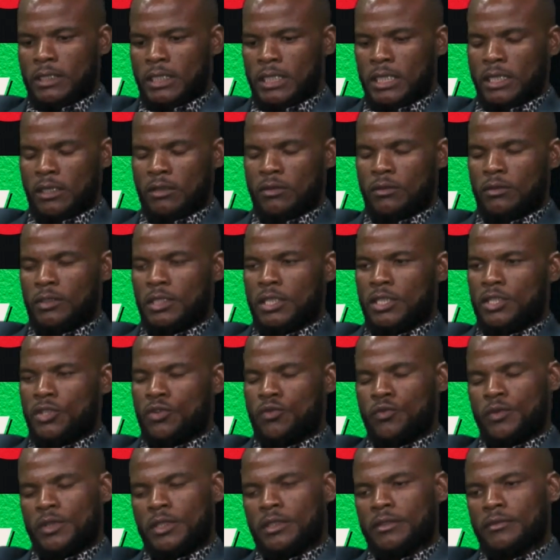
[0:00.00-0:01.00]
accordance
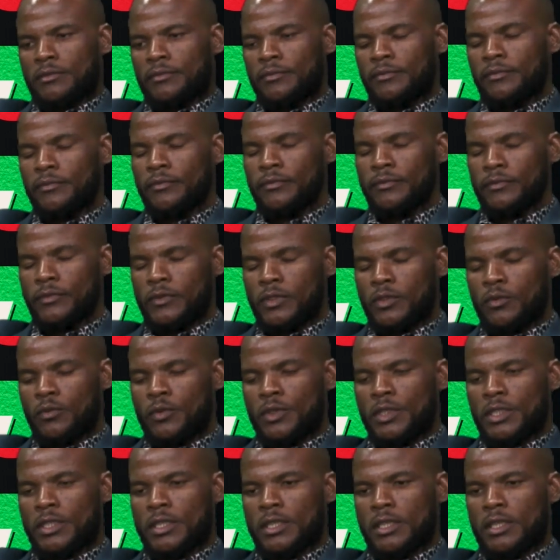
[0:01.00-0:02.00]
with
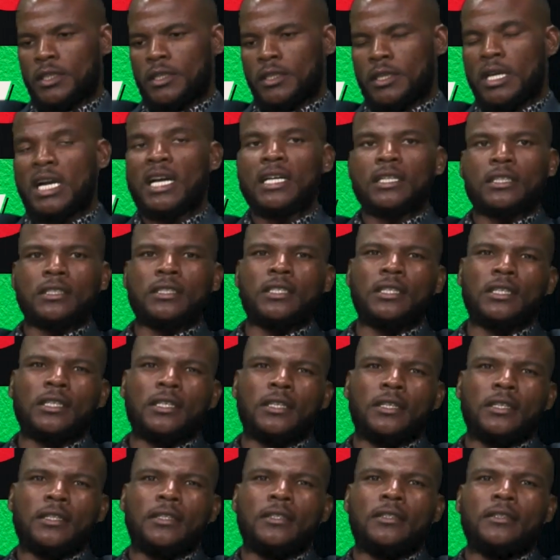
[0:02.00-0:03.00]

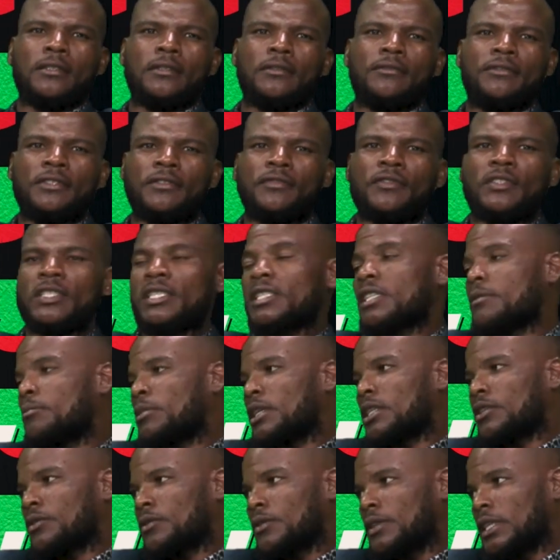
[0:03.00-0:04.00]
Article 15,
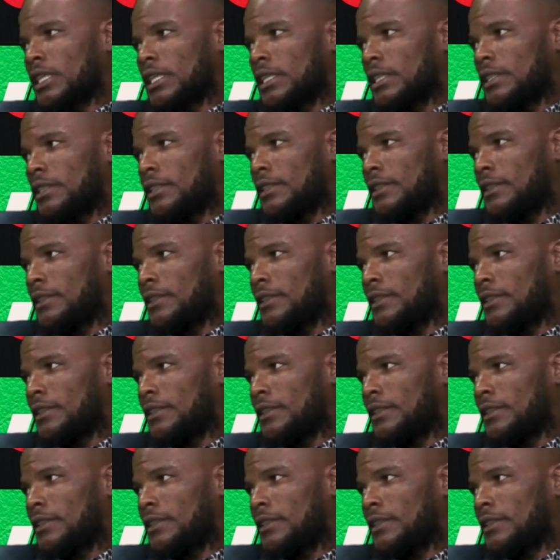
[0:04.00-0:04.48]
Sub-Article 9,